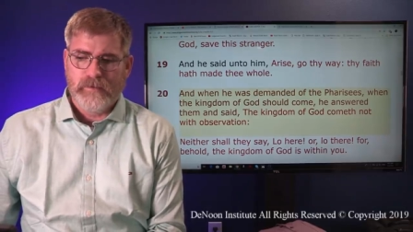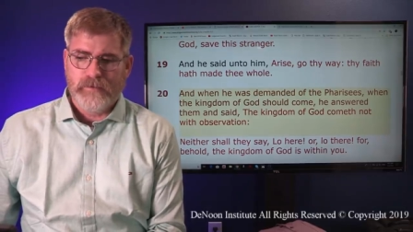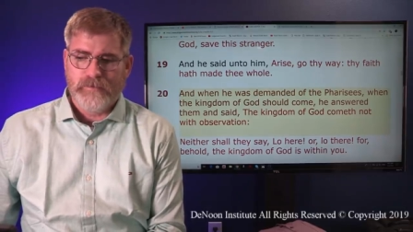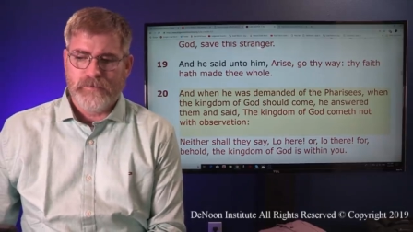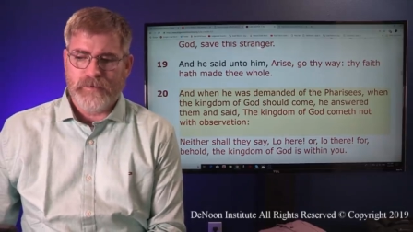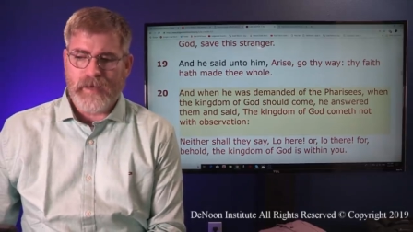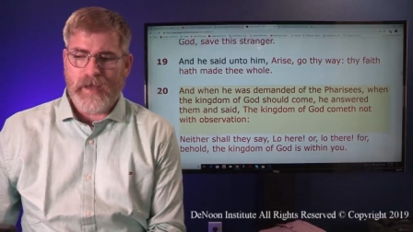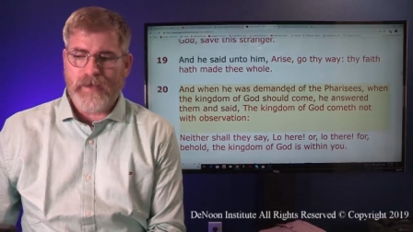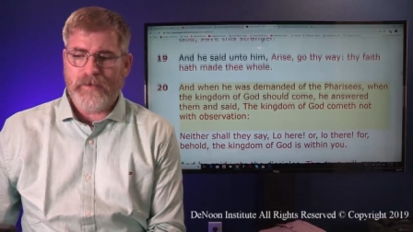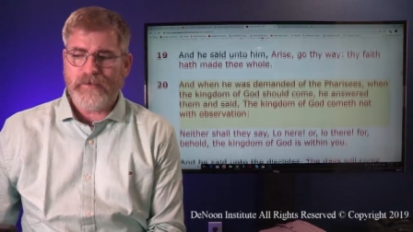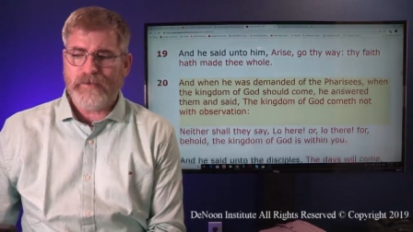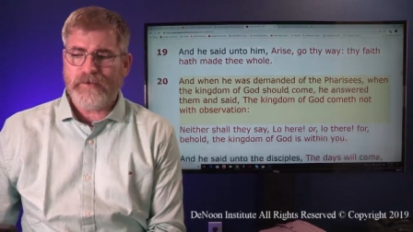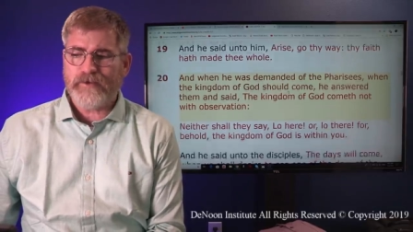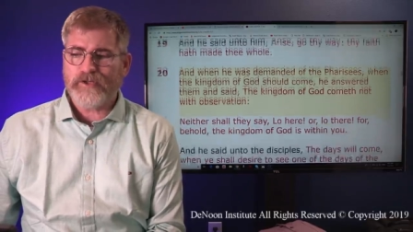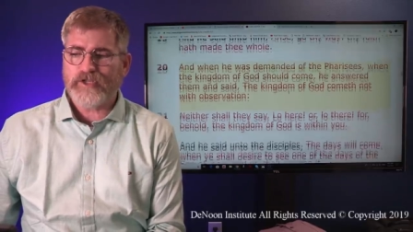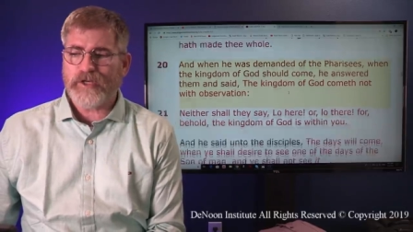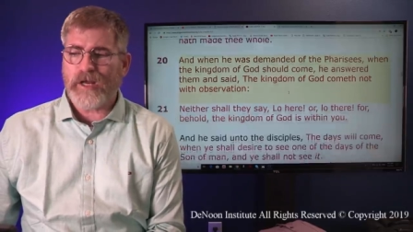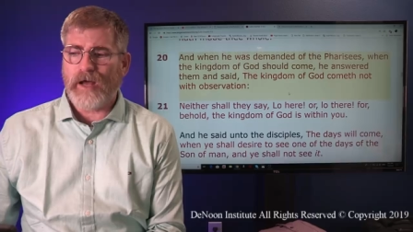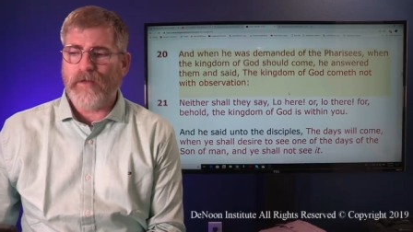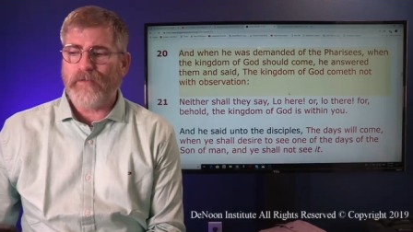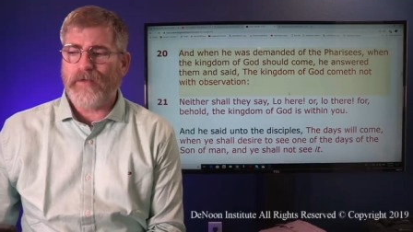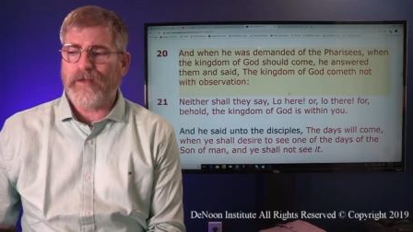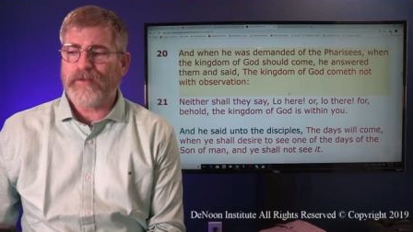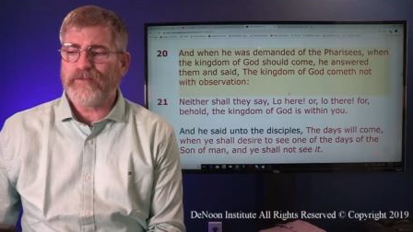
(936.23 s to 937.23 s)
Neither
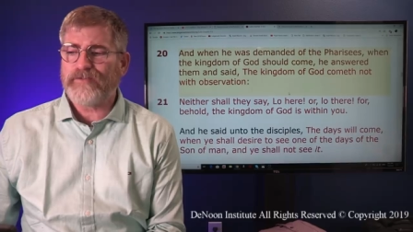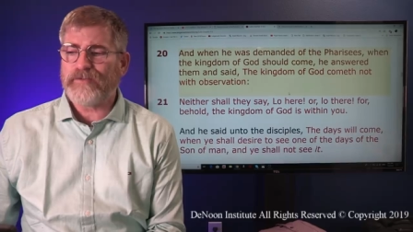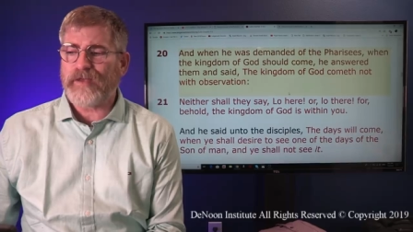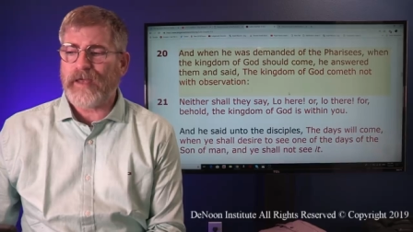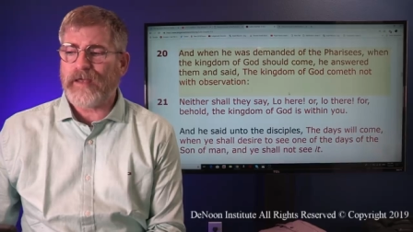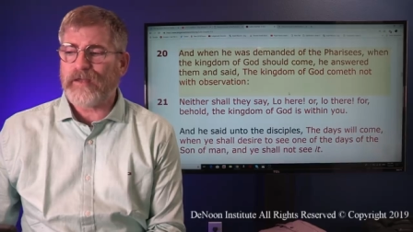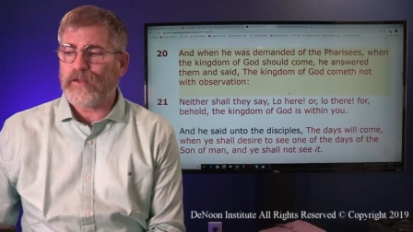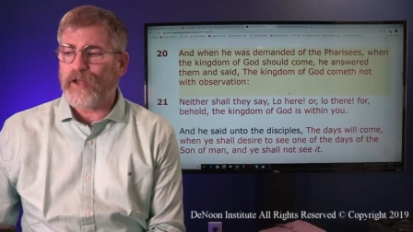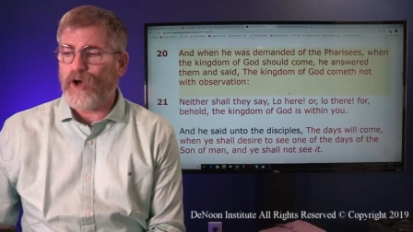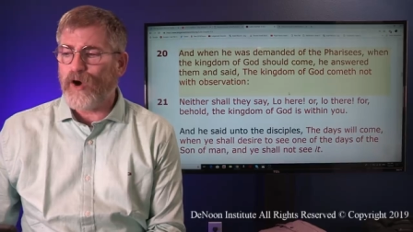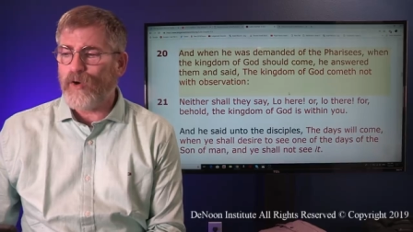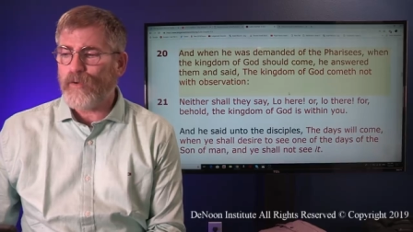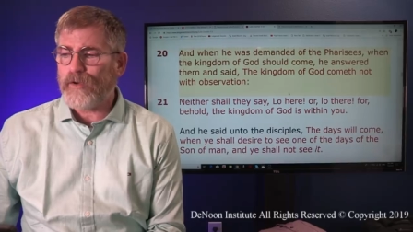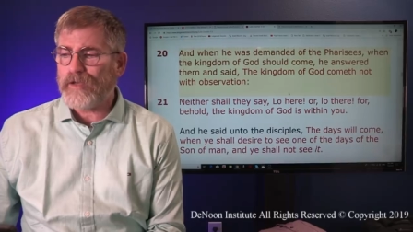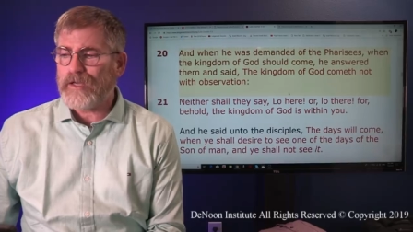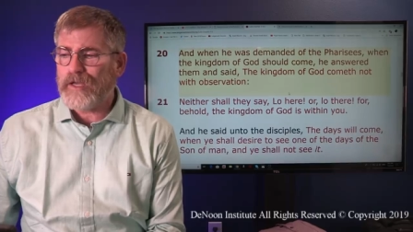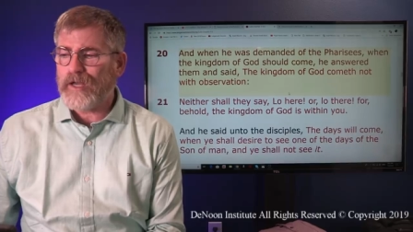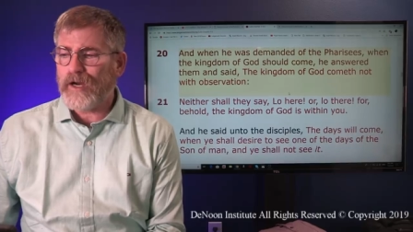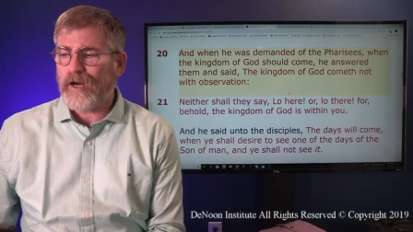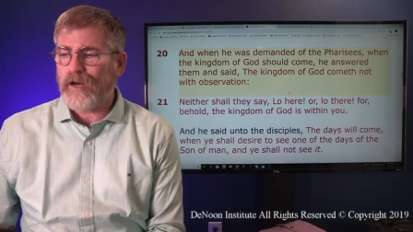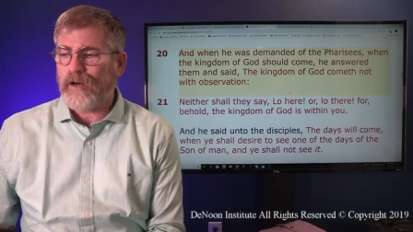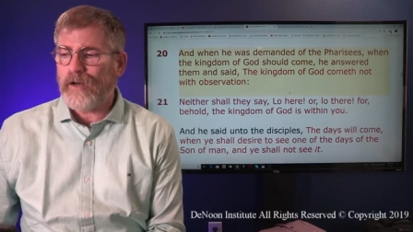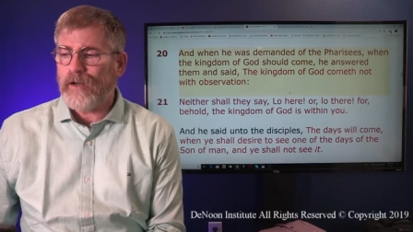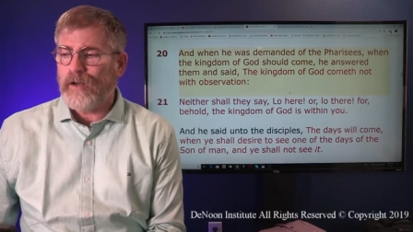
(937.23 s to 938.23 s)
shall they say, Lo
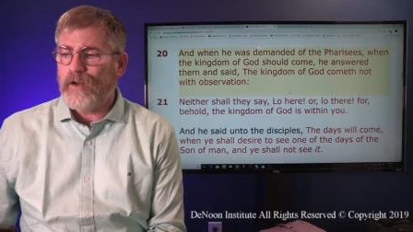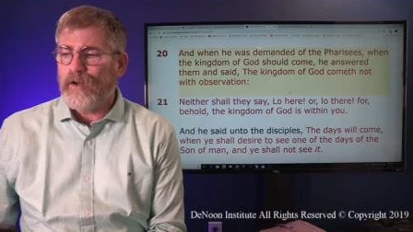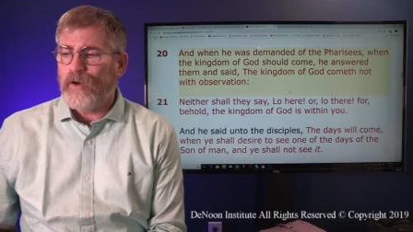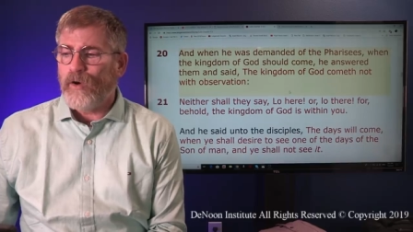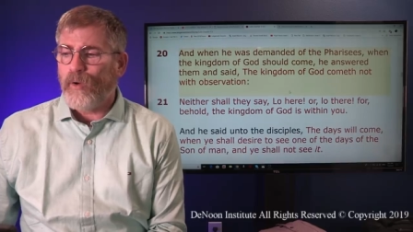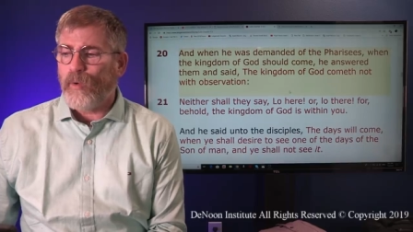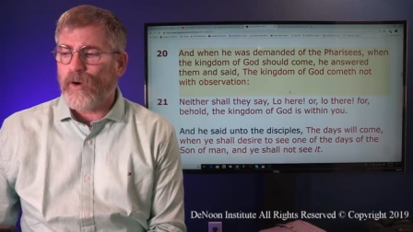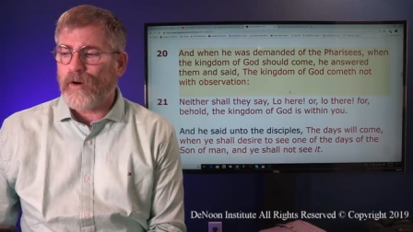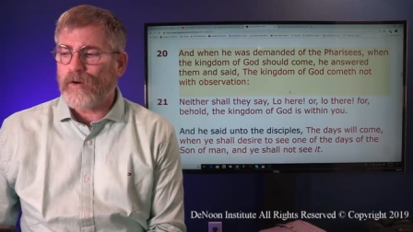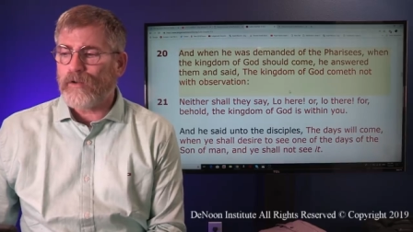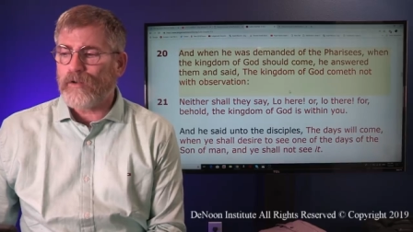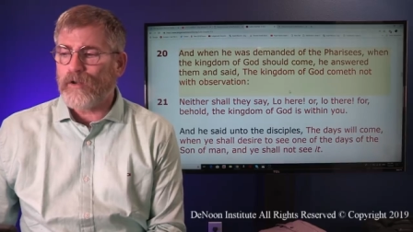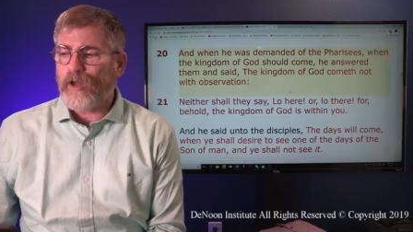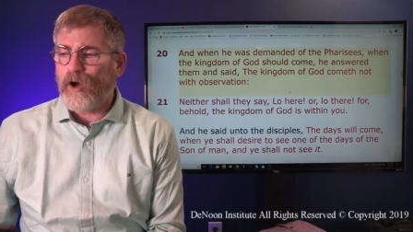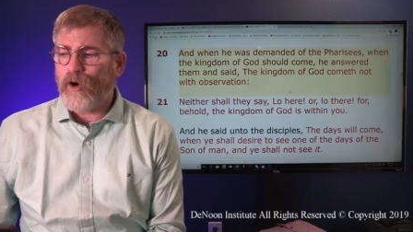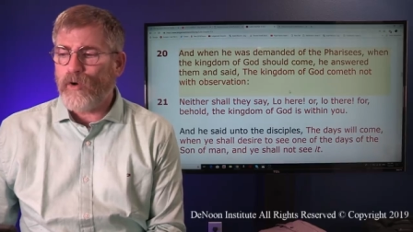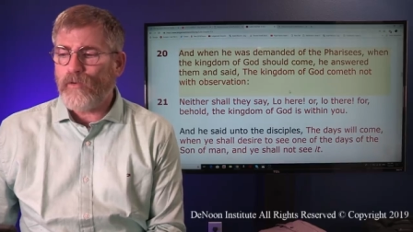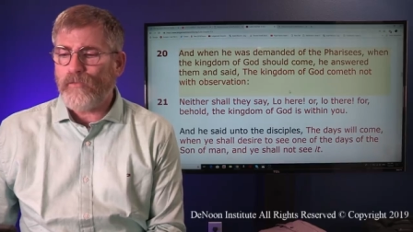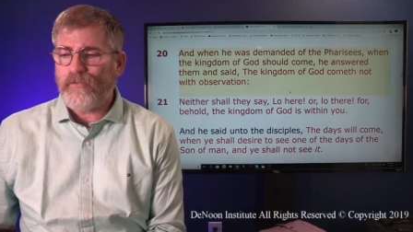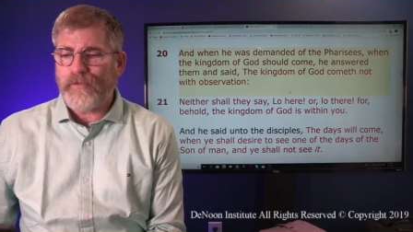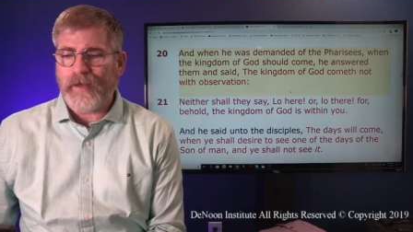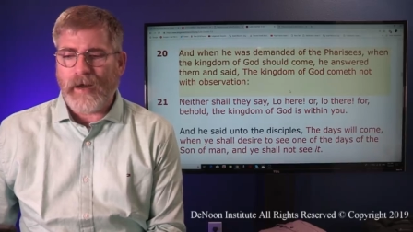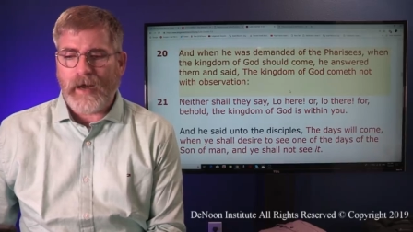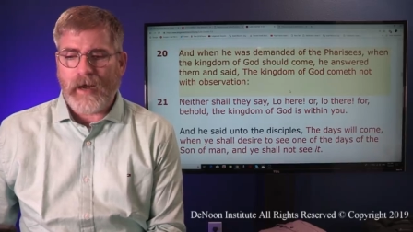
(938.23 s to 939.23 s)
here or
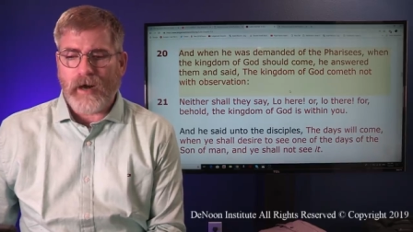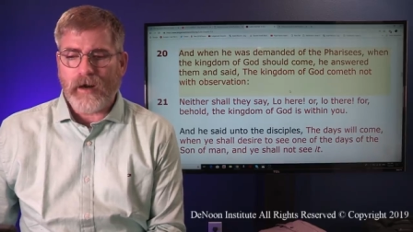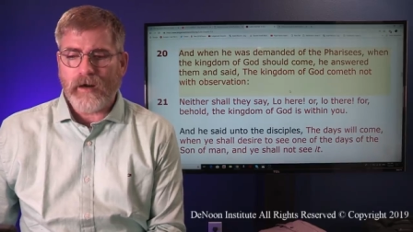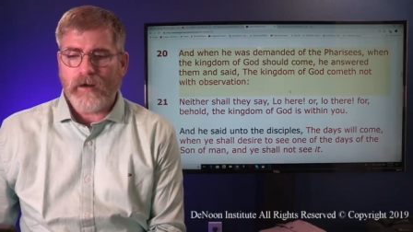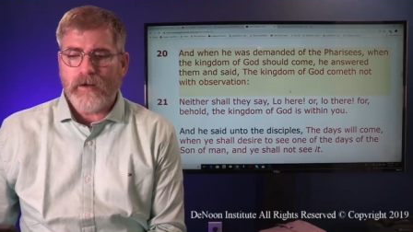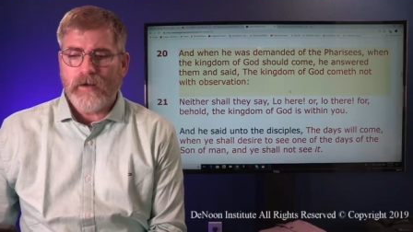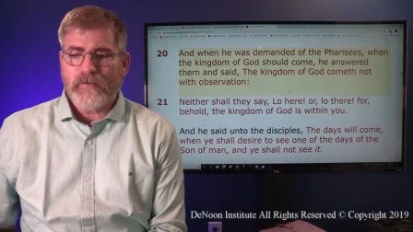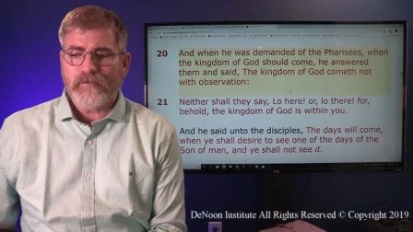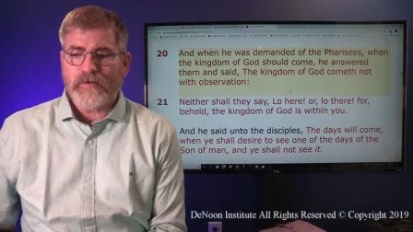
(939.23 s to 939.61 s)
Lo there,